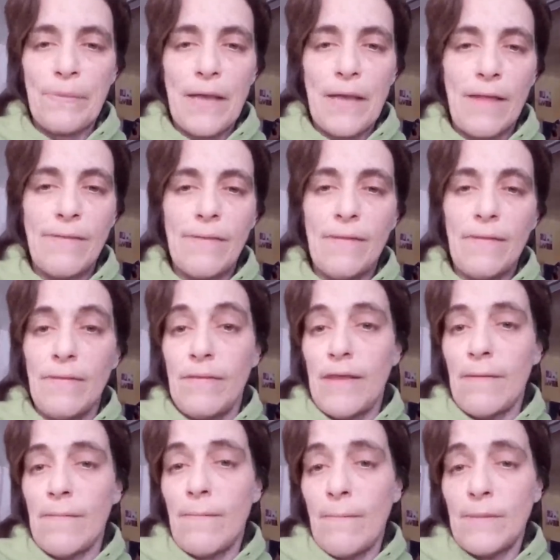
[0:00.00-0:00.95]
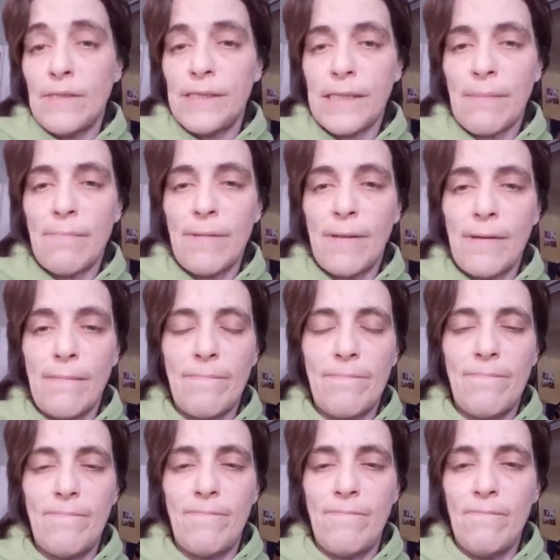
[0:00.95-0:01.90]
and some of the
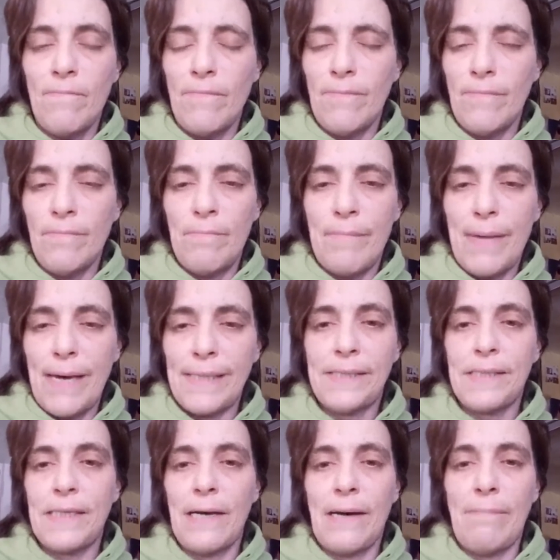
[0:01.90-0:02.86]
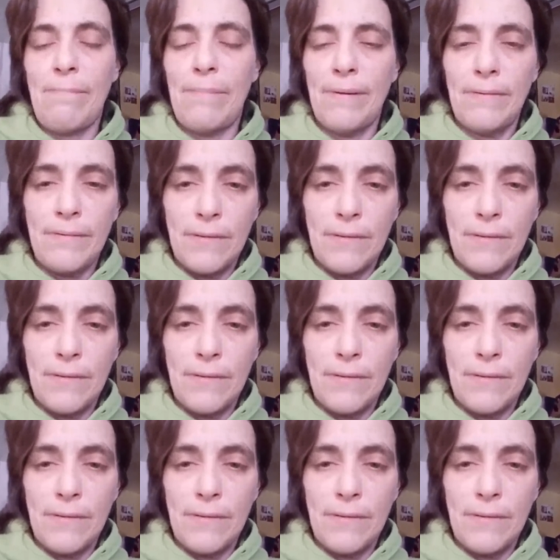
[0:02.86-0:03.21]
messed up,